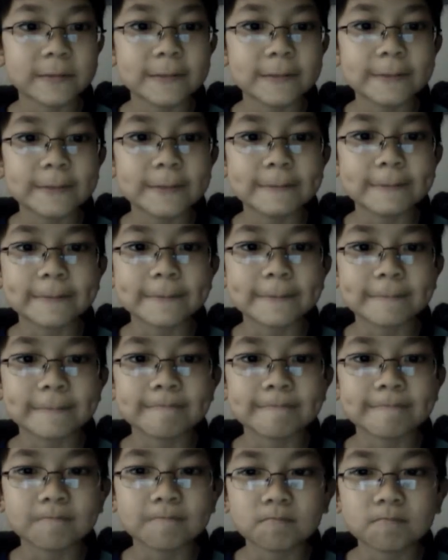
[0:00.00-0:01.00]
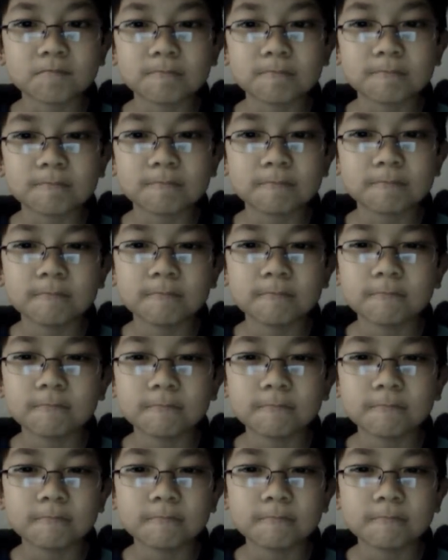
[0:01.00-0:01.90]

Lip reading: [no speech]